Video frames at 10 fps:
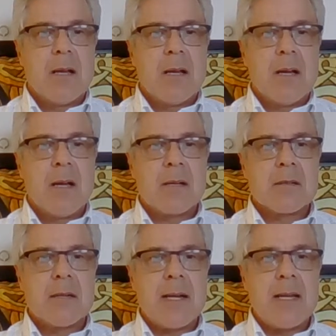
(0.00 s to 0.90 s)

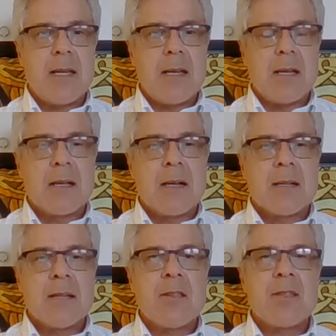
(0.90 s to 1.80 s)
Alrighty,
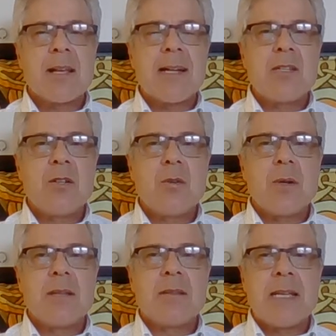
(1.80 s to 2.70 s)
another thing I do
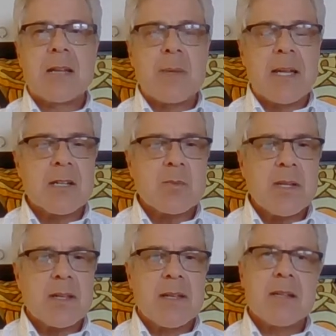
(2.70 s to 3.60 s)
in data
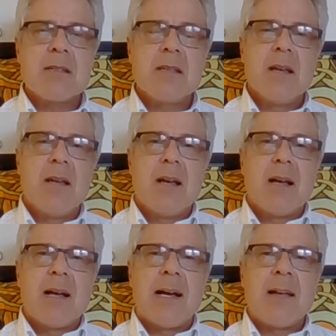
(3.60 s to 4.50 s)
management is
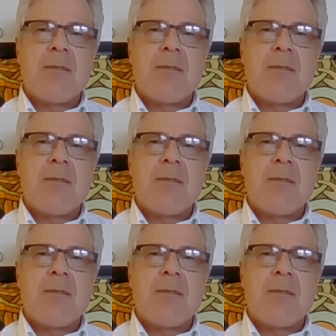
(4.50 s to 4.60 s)
I